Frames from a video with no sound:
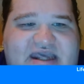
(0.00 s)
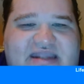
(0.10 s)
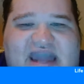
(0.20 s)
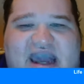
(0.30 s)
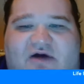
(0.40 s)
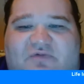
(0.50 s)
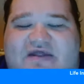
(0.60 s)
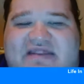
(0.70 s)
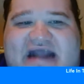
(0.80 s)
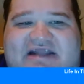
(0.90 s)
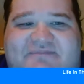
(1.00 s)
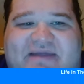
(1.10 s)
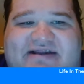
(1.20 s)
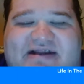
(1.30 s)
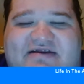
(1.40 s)
Now, the next
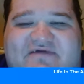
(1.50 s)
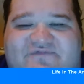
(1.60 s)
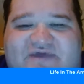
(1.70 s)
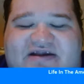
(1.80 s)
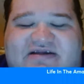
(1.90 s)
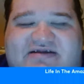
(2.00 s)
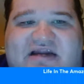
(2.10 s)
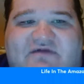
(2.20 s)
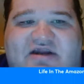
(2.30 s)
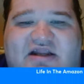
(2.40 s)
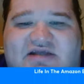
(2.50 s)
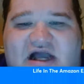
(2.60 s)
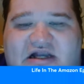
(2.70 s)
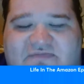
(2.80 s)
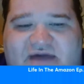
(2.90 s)
species of fish that I'm going to
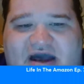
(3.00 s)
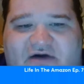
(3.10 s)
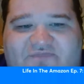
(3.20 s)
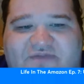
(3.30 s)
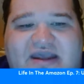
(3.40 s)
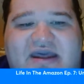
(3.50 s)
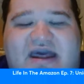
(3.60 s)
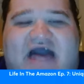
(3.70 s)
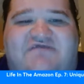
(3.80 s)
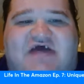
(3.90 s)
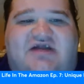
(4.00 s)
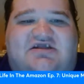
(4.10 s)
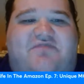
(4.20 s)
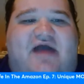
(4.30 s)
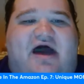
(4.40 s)
talk about, I've talked
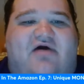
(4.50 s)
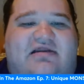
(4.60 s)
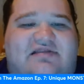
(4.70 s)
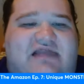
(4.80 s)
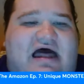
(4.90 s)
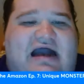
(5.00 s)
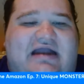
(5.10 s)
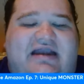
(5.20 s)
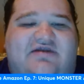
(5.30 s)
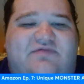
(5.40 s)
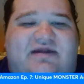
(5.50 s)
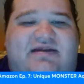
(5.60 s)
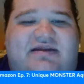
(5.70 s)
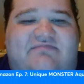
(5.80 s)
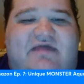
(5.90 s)
about a lot in
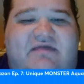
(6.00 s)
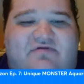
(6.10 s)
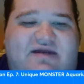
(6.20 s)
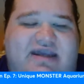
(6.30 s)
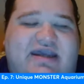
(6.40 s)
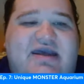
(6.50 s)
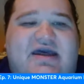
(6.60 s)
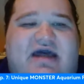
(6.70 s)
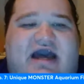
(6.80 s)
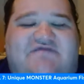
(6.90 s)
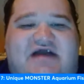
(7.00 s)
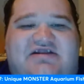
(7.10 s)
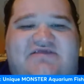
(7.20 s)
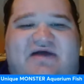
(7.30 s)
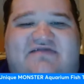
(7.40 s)
recent memory. I've
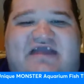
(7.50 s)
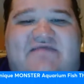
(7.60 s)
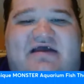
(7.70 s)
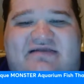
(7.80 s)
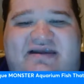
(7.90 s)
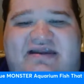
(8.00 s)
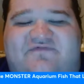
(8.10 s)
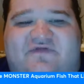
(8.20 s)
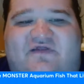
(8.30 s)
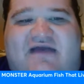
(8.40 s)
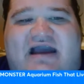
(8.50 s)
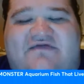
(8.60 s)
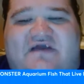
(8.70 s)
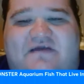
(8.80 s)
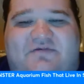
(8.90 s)
talked about them at least for the
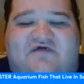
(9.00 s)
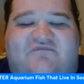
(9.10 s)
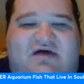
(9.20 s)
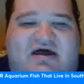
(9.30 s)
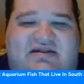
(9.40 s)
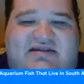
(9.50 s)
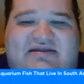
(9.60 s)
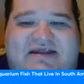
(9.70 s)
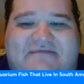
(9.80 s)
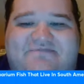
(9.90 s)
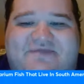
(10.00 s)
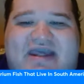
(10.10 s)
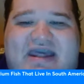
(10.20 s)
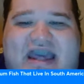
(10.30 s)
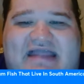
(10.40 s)
last couple of months,
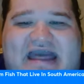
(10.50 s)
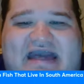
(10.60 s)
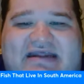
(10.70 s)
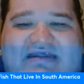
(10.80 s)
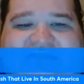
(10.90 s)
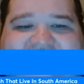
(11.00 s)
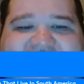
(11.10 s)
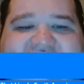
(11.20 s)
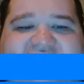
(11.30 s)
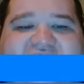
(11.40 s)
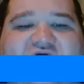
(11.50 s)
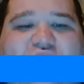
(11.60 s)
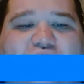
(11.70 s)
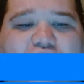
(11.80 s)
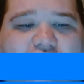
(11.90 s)
and that is the
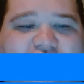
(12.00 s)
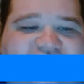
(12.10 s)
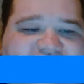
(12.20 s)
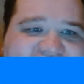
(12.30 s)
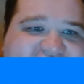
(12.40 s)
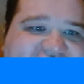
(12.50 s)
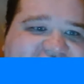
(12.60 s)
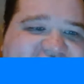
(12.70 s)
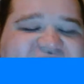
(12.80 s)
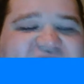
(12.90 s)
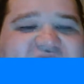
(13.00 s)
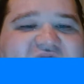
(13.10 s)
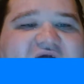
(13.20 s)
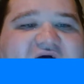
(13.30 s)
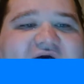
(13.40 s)
wolffish.
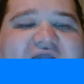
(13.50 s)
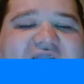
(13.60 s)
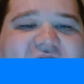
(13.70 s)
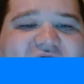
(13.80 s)
I am a